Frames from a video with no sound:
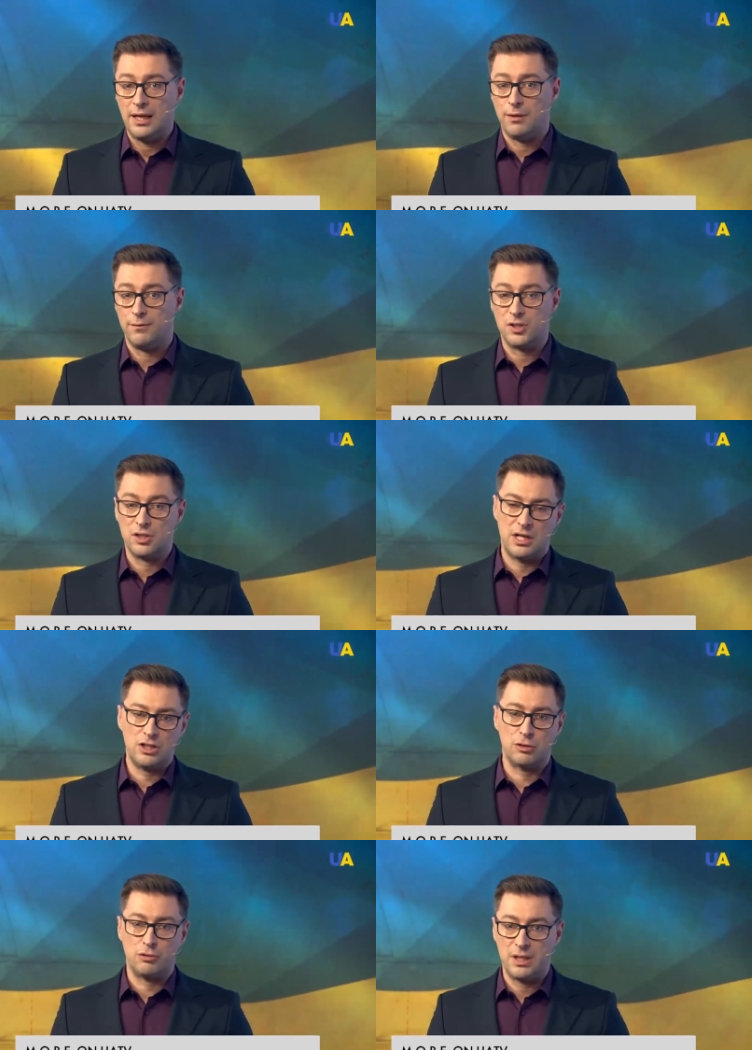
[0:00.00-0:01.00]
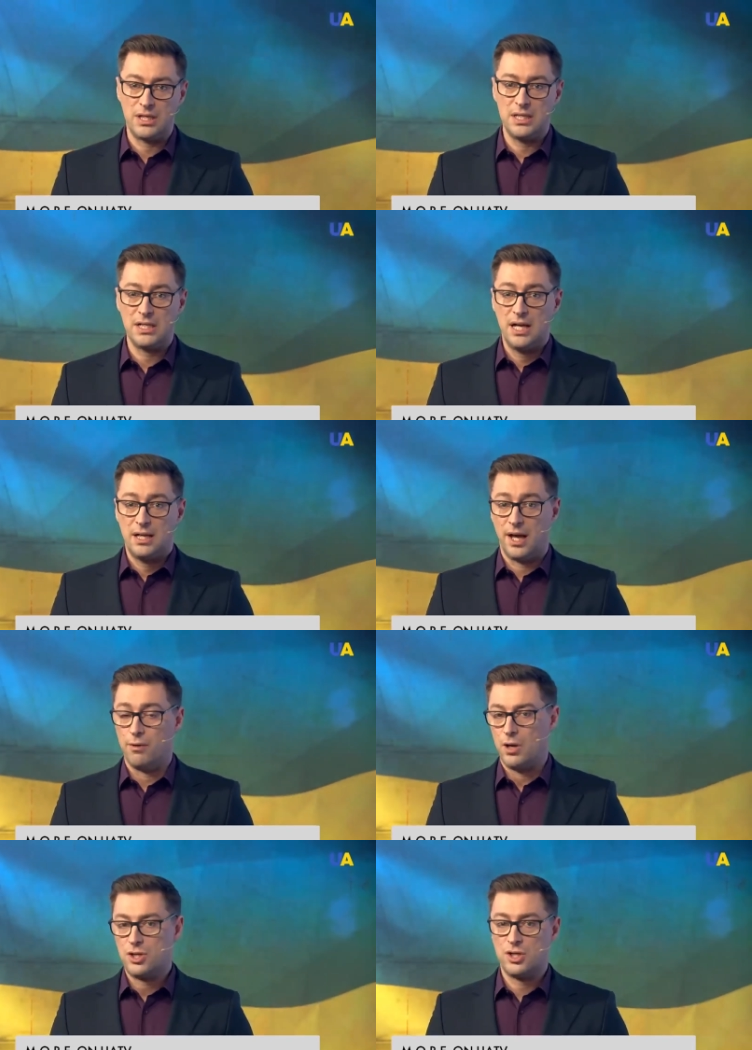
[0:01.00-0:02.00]
any of international treaties
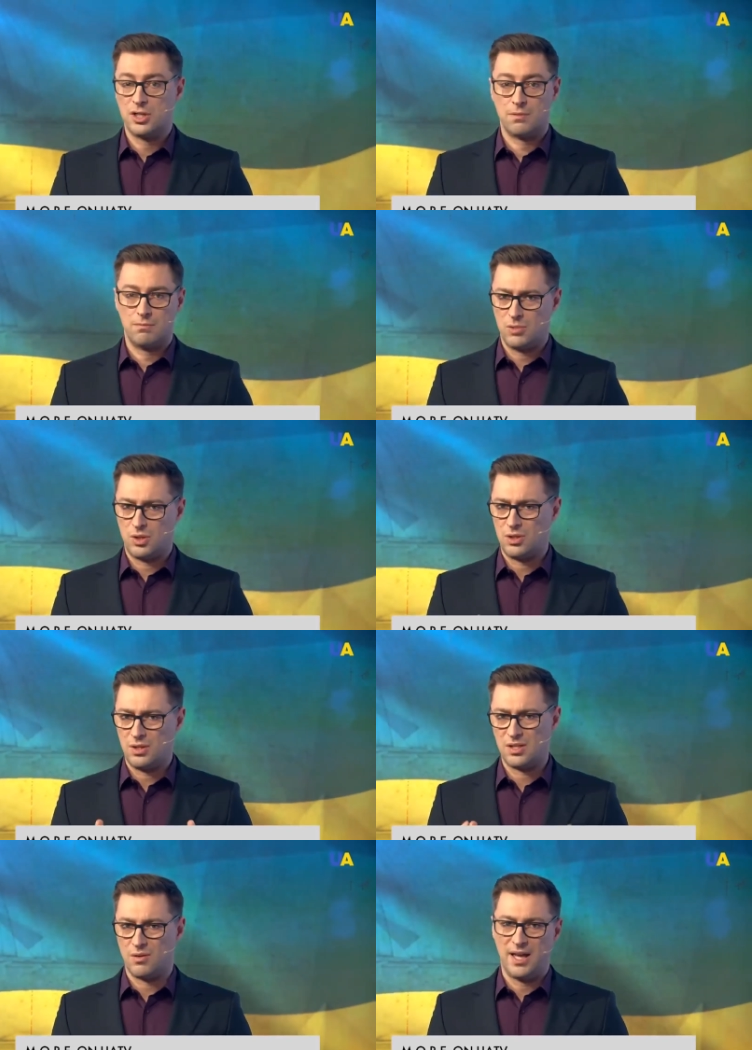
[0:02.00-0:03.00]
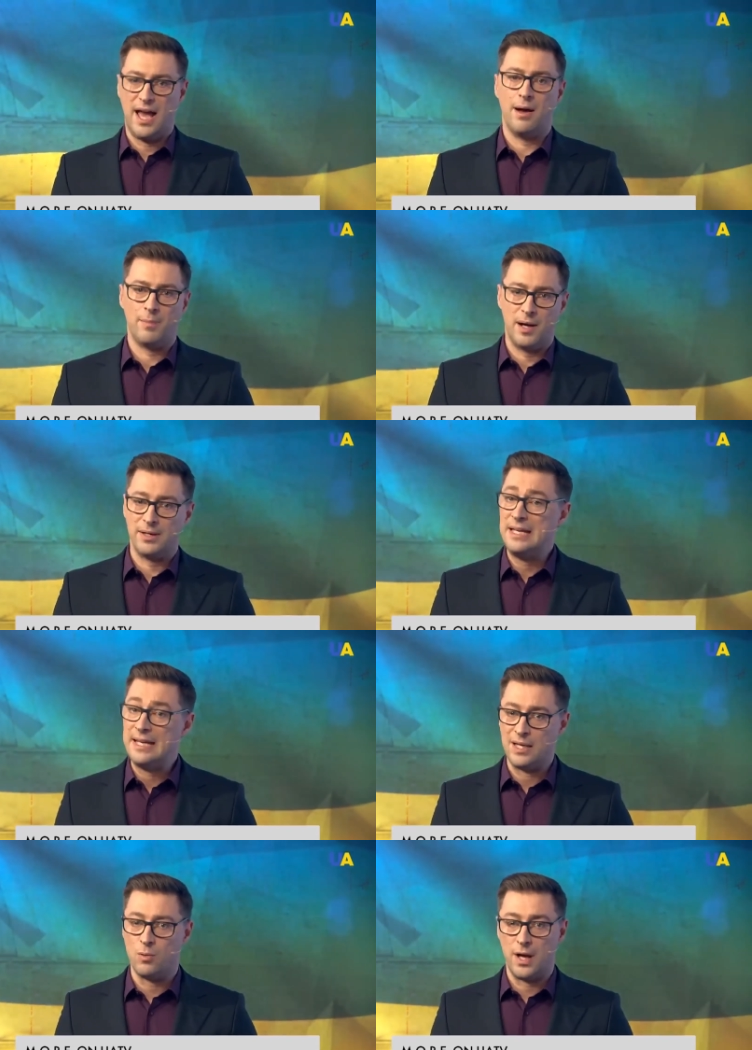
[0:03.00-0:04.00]
that Russia just does not care about in
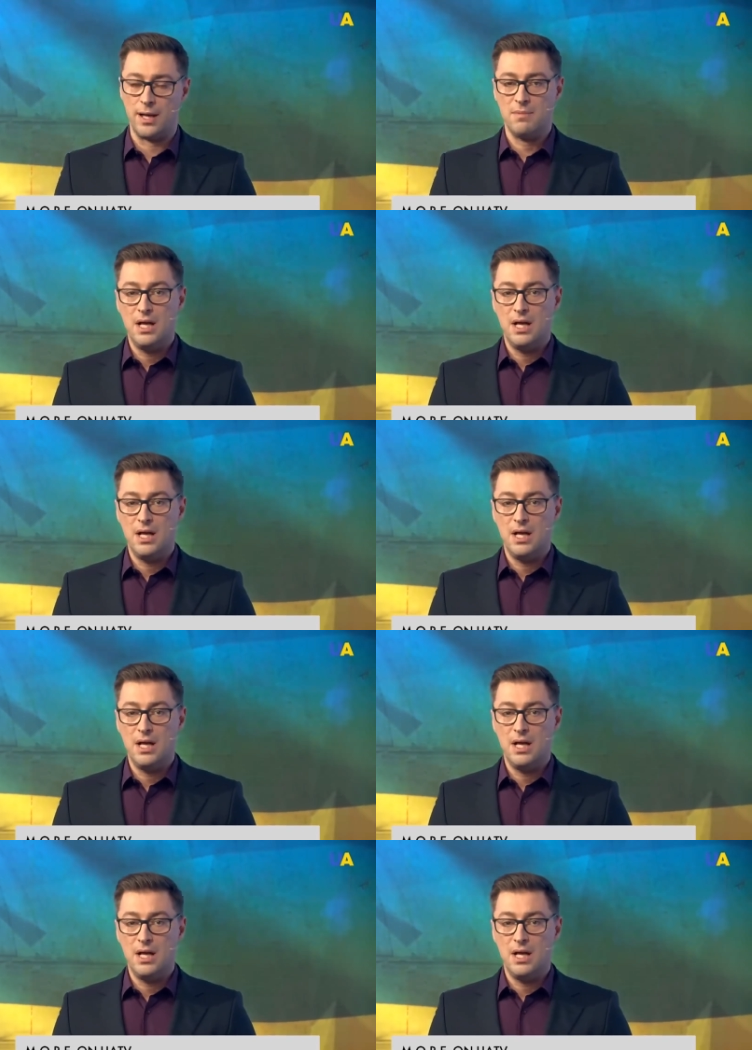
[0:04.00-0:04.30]
any way.